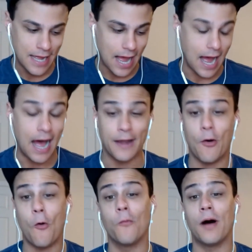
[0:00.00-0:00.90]
on
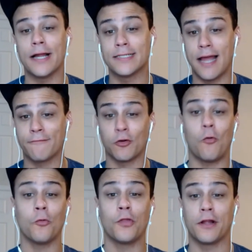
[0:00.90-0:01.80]
home ice after
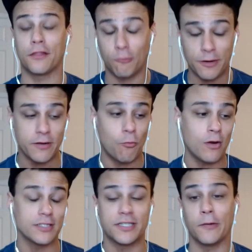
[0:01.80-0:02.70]
holding a
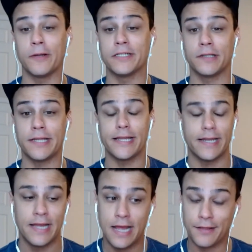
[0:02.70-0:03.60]
3-1 series
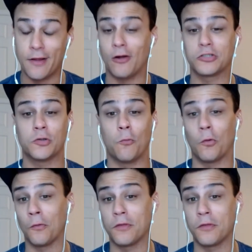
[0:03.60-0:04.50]
lead. They also
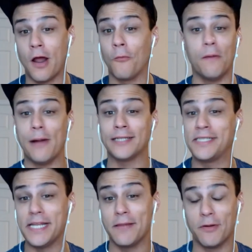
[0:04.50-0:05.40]
were, you know, the best
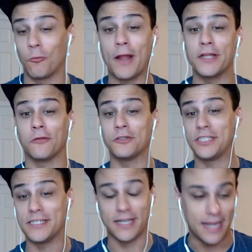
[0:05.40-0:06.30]
team in regular
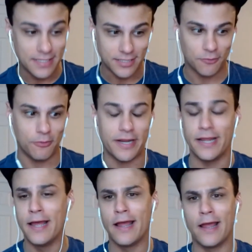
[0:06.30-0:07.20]
season history
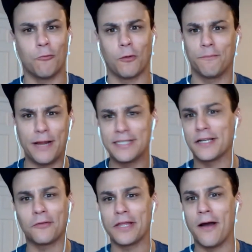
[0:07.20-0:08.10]
and were
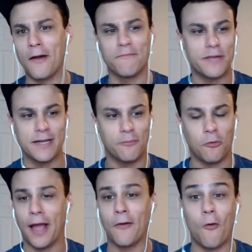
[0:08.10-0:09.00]
basically
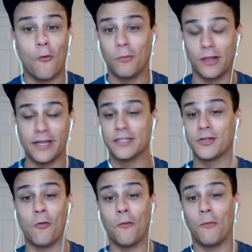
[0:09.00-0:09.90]
unbeatable at home. Linus
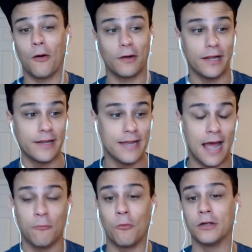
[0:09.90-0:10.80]
Ullmark in
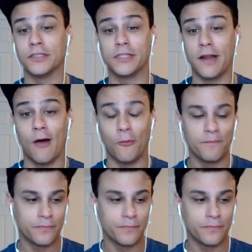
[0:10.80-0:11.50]
net was, you know,